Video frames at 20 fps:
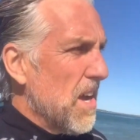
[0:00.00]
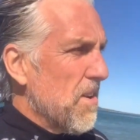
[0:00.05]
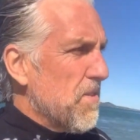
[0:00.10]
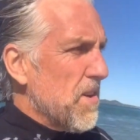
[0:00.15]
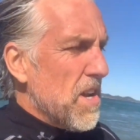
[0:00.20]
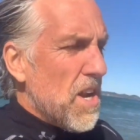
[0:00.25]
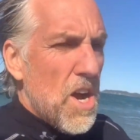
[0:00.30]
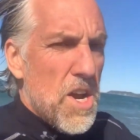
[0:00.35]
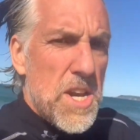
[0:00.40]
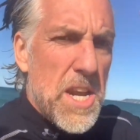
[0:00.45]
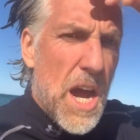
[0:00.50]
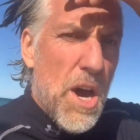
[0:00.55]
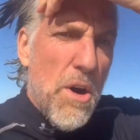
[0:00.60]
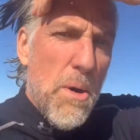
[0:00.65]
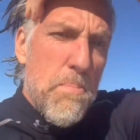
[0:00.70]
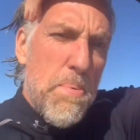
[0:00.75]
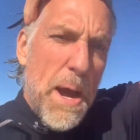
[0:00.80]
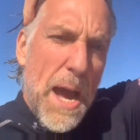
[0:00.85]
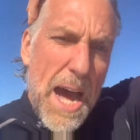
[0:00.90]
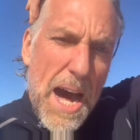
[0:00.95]
you don't know
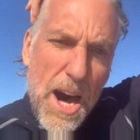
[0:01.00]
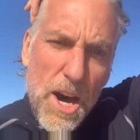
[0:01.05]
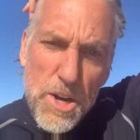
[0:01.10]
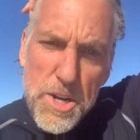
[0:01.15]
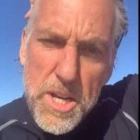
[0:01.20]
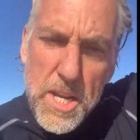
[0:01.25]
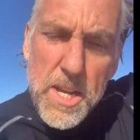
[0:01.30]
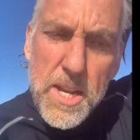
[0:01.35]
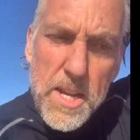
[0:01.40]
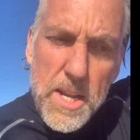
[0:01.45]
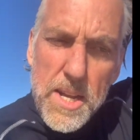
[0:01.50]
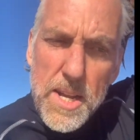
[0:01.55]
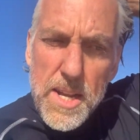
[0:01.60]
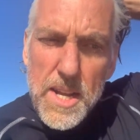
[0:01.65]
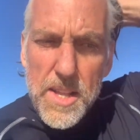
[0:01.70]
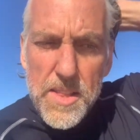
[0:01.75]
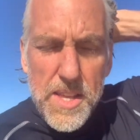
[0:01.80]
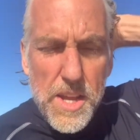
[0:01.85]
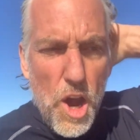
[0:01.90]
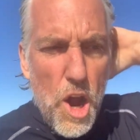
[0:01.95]
about
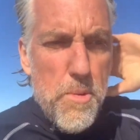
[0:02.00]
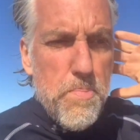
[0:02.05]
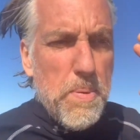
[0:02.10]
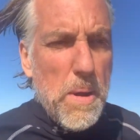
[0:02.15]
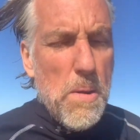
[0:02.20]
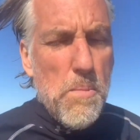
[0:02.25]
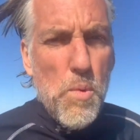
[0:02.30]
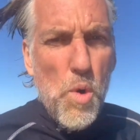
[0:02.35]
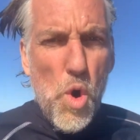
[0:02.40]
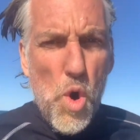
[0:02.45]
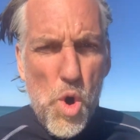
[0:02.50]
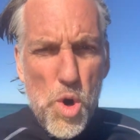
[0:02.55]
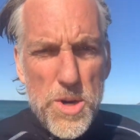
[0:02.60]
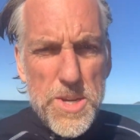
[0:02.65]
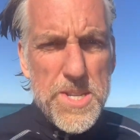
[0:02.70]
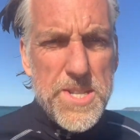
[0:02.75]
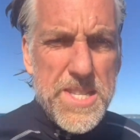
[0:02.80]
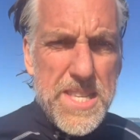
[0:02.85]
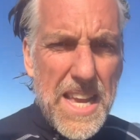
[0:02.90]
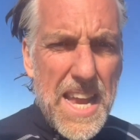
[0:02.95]
the Opium
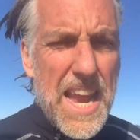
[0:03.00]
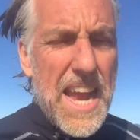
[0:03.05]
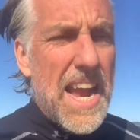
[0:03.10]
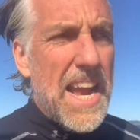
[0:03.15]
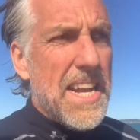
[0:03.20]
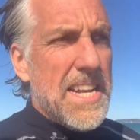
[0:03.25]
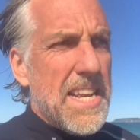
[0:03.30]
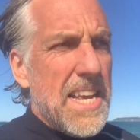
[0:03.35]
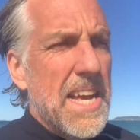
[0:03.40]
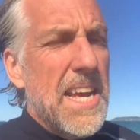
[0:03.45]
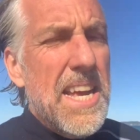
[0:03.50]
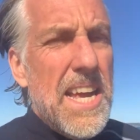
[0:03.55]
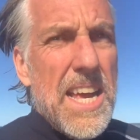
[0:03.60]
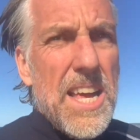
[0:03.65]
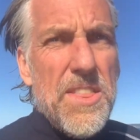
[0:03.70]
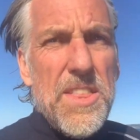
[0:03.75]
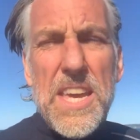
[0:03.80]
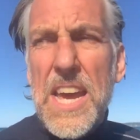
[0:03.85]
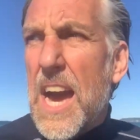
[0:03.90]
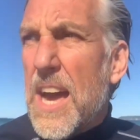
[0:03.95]
Wars and
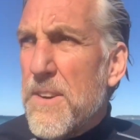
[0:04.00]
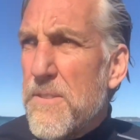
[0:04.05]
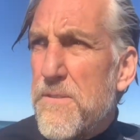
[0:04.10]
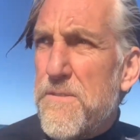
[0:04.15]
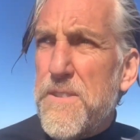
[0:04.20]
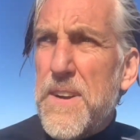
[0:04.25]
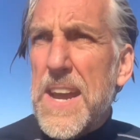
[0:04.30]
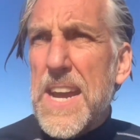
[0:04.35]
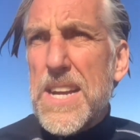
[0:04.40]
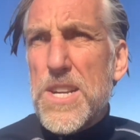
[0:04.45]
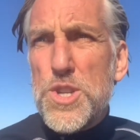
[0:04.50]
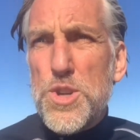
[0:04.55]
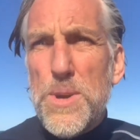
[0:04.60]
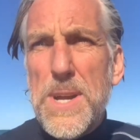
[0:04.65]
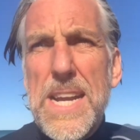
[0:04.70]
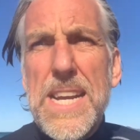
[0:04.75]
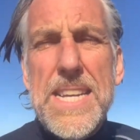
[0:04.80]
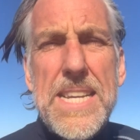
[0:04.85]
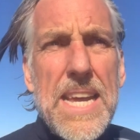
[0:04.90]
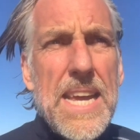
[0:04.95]
the unfair
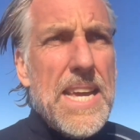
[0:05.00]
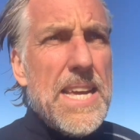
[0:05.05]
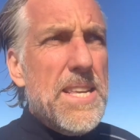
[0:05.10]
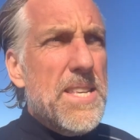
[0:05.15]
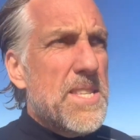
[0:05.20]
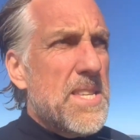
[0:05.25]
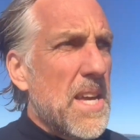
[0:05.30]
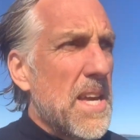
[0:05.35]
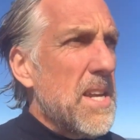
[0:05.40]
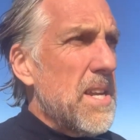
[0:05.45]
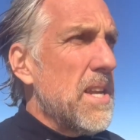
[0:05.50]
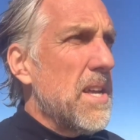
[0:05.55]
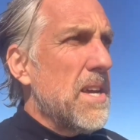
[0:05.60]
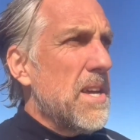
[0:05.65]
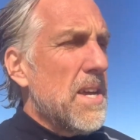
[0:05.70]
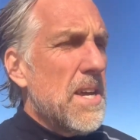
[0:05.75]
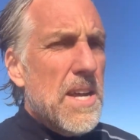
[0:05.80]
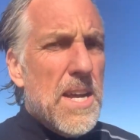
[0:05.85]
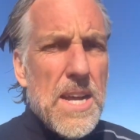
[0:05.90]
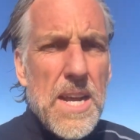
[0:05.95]
treaties and
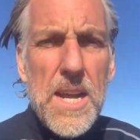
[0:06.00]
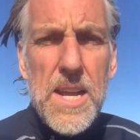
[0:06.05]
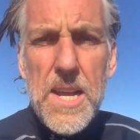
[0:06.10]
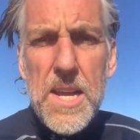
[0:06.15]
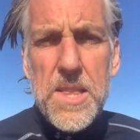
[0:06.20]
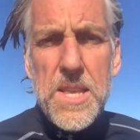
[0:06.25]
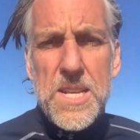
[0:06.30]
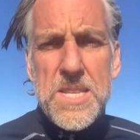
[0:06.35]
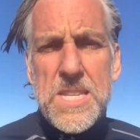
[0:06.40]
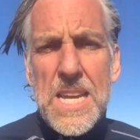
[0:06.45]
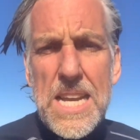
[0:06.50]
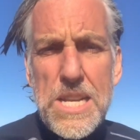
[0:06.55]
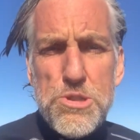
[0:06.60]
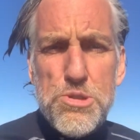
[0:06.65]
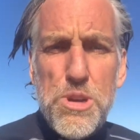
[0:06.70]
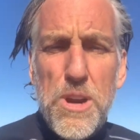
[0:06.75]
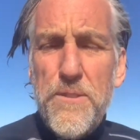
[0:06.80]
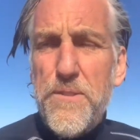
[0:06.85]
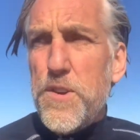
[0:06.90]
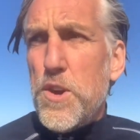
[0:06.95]
the
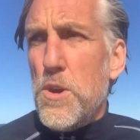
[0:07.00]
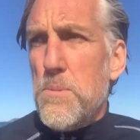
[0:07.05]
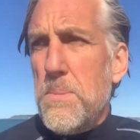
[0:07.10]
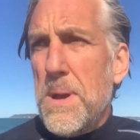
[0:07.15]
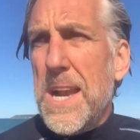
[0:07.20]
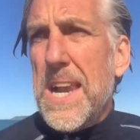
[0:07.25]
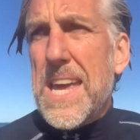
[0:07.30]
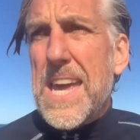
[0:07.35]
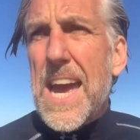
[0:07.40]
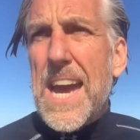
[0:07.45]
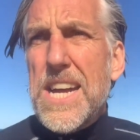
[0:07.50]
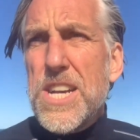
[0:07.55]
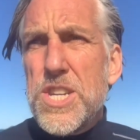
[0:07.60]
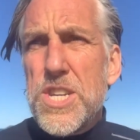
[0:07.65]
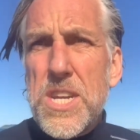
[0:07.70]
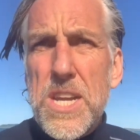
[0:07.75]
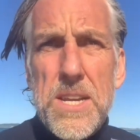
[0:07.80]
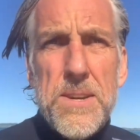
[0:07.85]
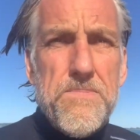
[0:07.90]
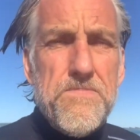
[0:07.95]
century of humiliation